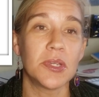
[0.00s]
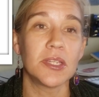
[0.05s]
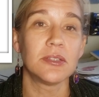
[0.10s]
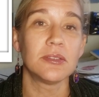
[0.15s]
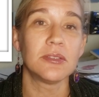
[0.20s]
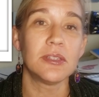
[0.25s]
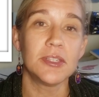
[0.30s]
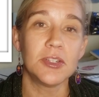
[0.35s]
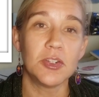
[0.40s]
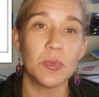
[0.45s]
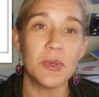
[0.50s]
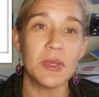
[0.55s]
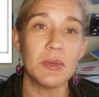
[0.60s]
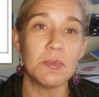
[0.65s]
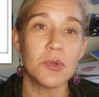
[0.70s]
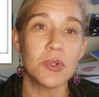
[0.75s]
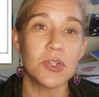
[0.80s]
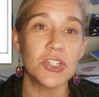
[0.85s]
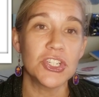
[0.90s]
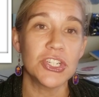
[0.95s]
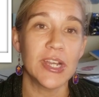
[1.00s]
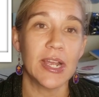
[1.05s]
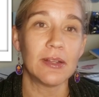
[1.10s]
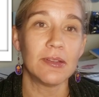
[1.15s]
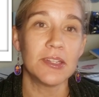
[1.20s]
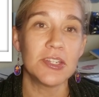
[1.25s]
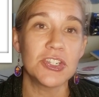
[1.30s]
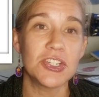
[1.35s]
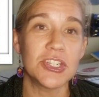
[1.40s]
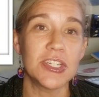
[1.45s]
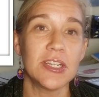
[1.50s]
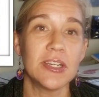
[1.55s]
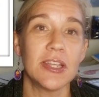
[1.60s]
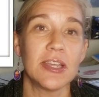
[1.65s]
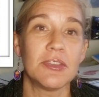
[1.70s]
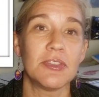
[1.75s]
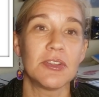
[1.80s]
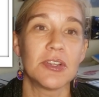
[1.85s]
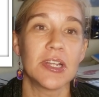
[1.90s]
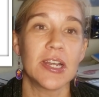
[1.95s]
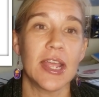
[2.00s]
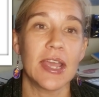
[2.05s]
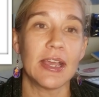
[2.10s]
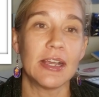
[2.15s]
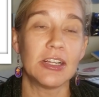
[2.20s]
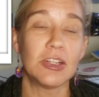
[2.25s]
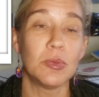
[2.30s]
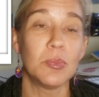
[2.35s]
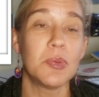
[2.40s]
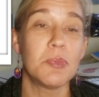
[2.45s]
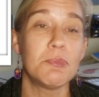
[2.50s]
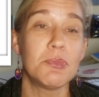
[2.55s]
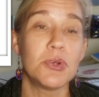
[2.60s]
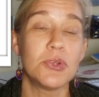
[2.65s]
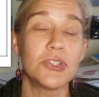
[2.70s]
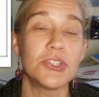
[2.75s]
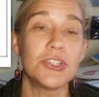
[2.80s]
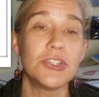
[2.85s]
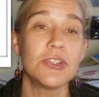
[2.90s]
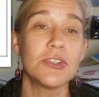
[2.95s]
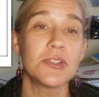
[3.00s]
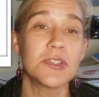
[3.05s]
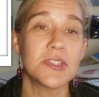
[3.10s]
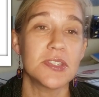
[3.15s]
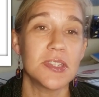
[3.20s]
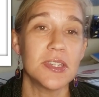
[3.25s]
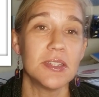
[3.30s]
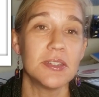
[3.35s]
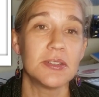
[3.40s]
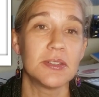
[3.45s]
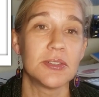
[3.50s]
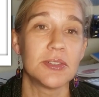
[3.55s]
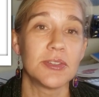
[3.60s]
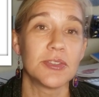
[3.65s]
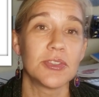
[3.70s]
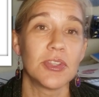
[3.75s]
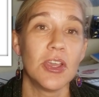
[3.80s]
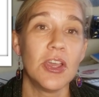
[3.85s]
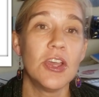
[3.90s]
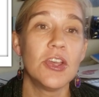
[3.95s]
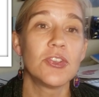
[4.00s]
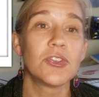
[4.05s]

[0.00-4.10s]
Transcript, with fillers: get a little bit more challenging and they're gonna help push your skills